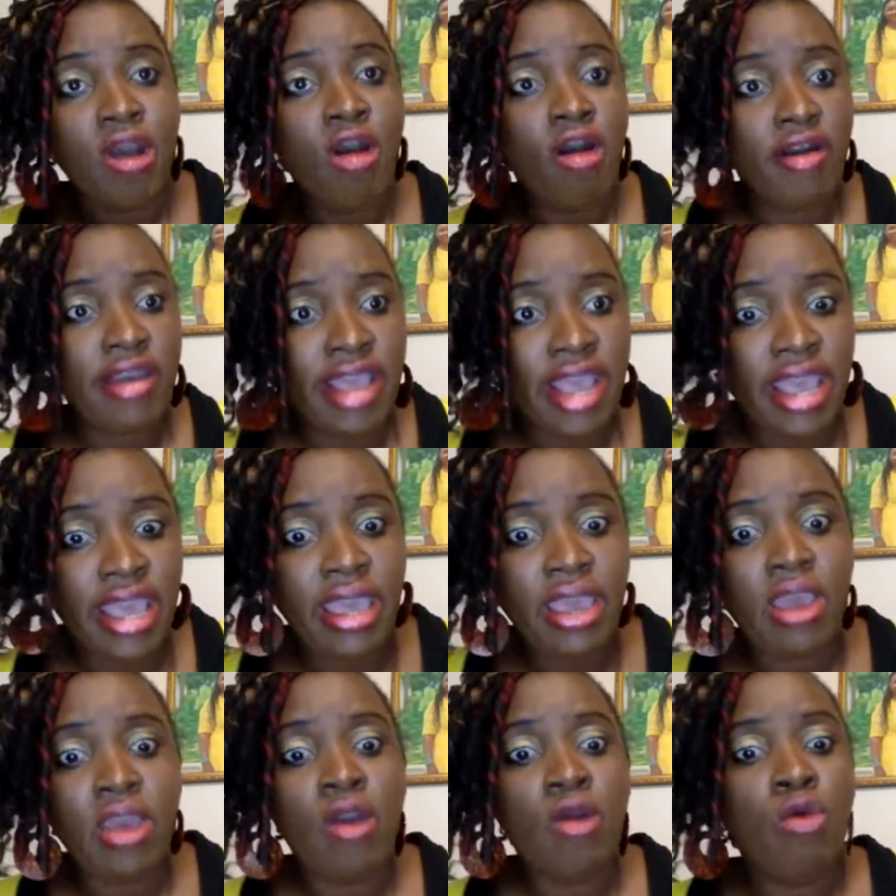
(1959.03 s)

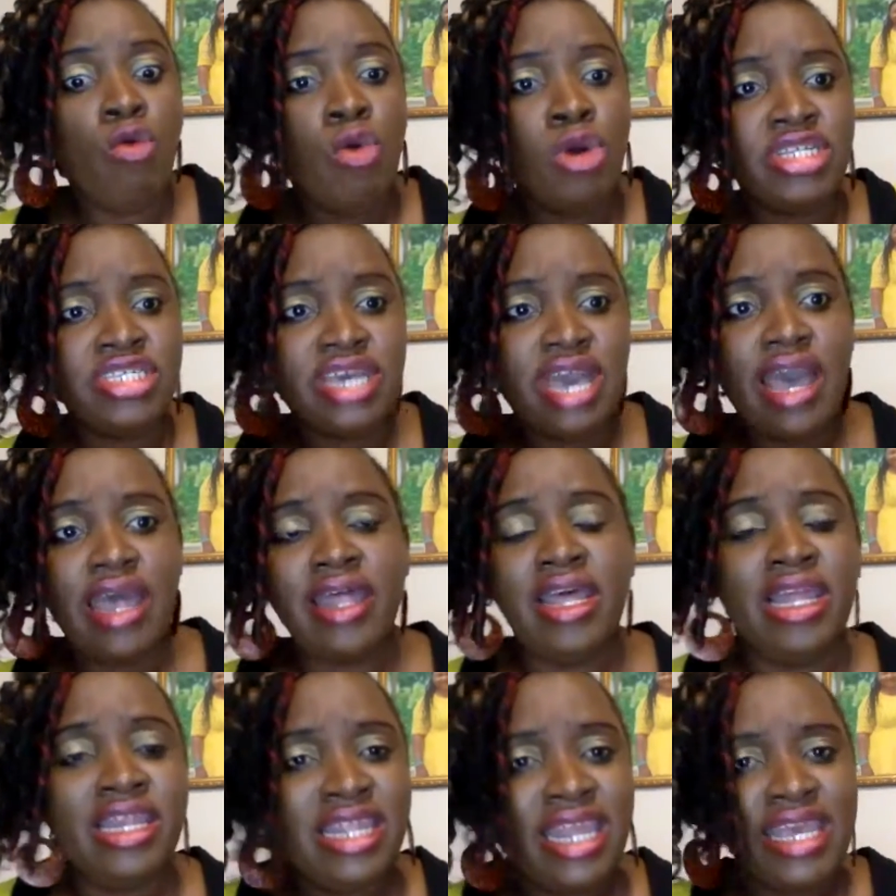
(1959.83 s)
Okay, what
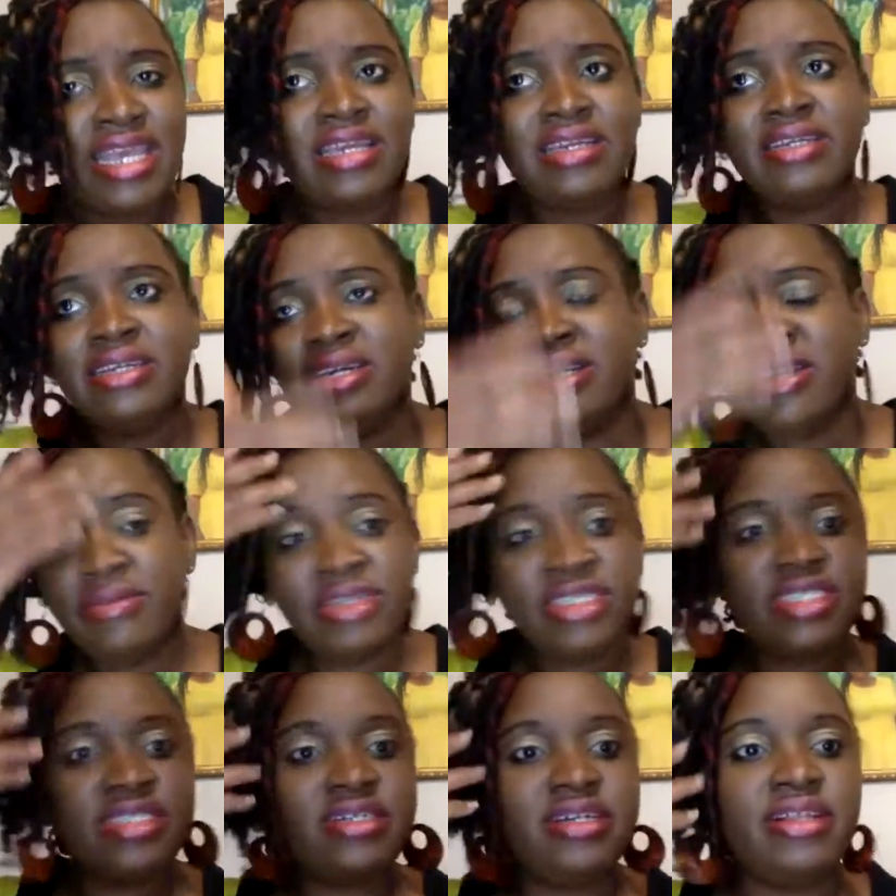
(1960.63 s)
I like
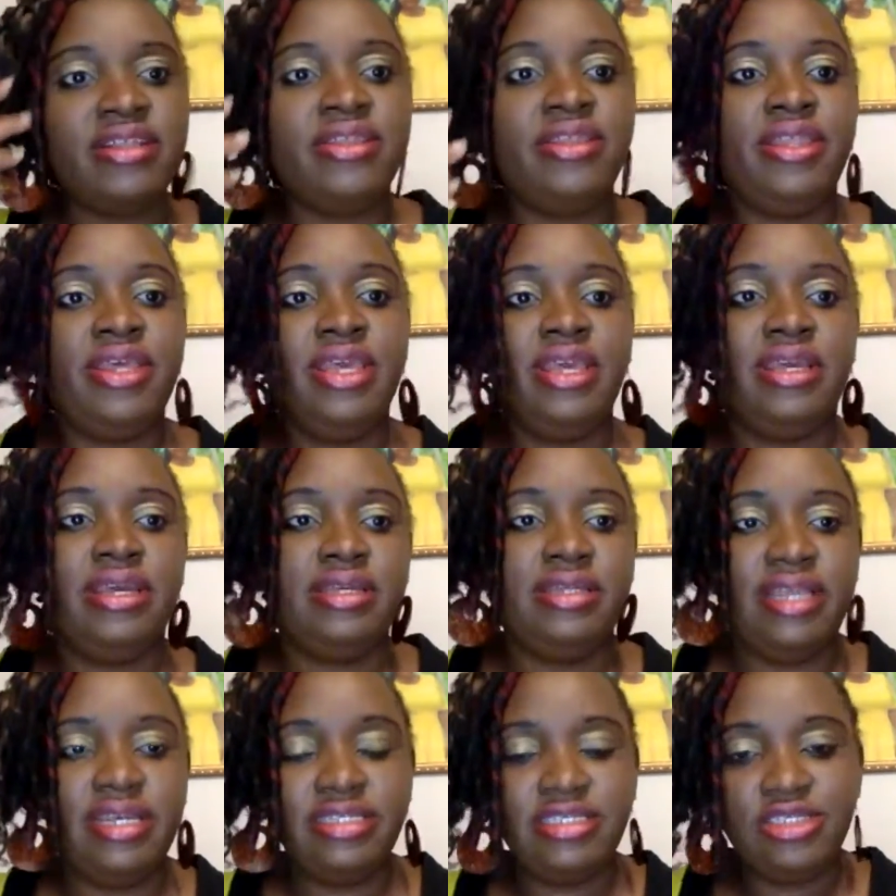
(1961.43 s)
critical
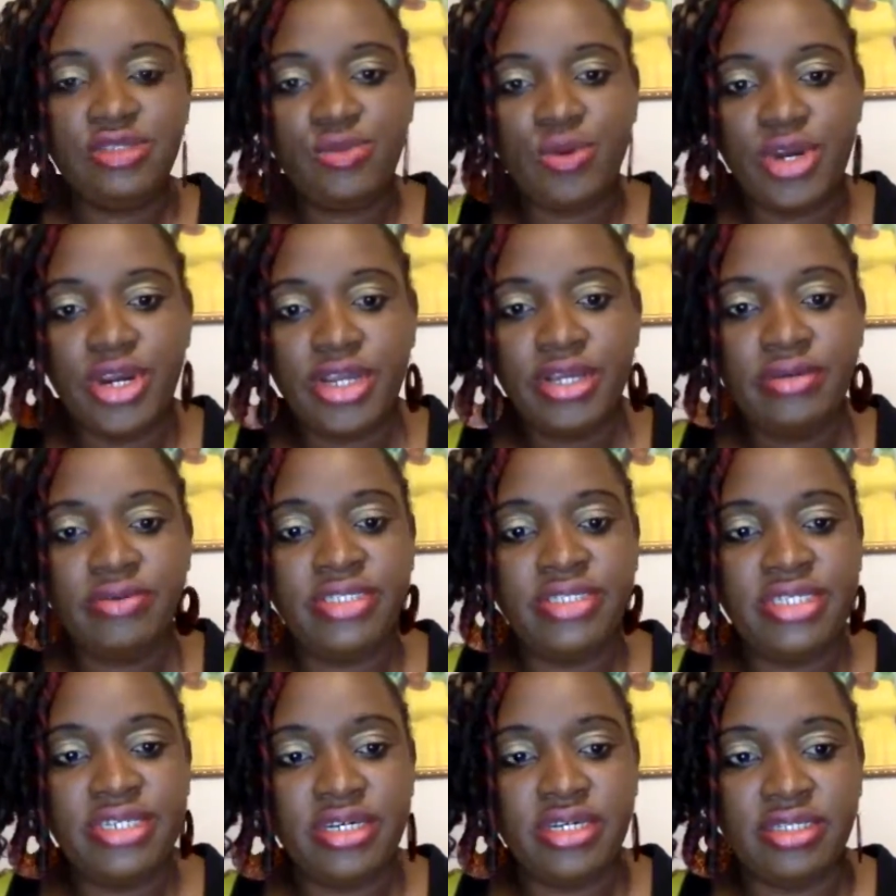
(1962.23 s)
thinking. That is where
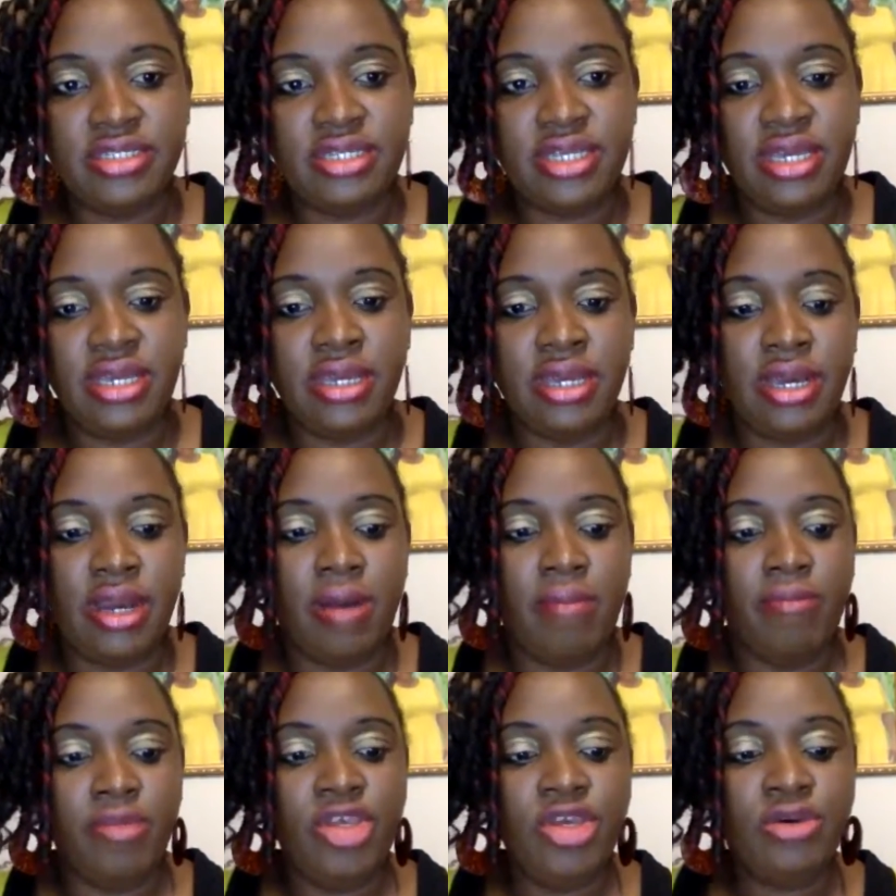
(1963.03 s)
critical thinking
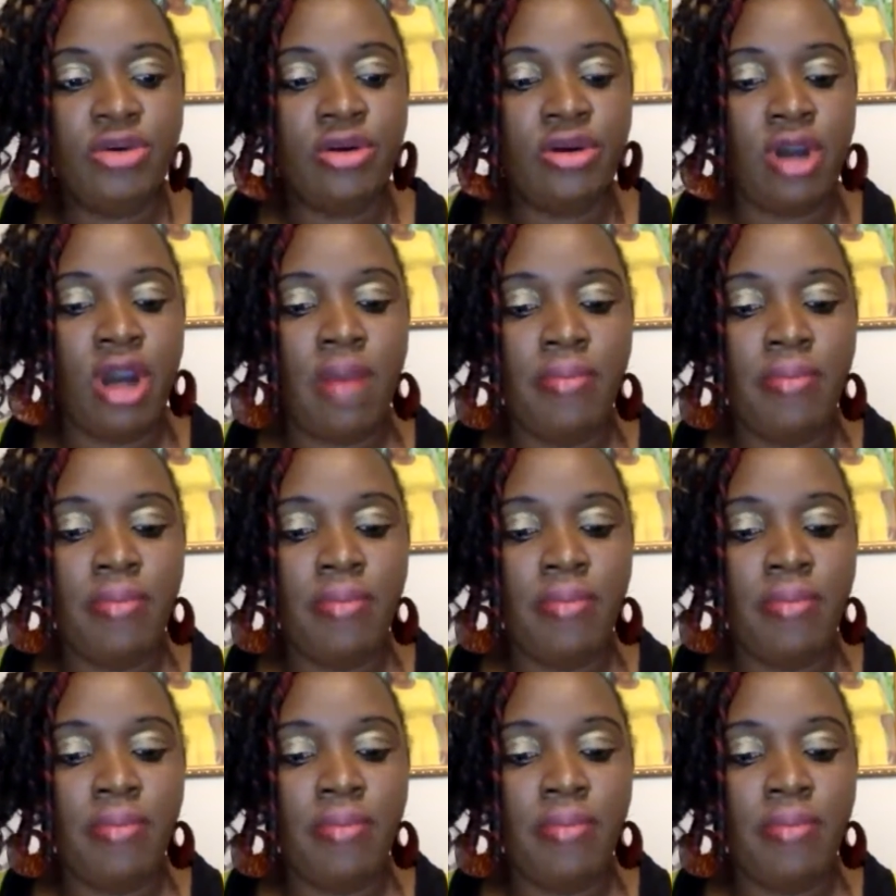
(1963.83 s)
come. You